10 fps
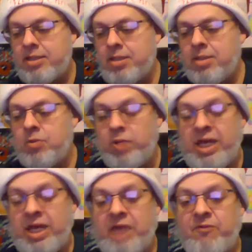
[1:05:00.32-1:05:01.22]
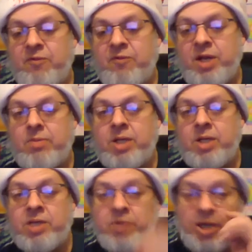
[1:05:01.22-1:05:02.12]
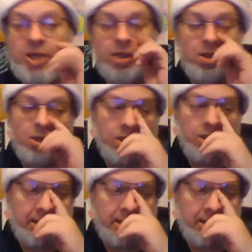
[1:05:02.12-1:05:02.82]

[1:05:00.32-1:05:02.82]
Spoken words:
we have a family that at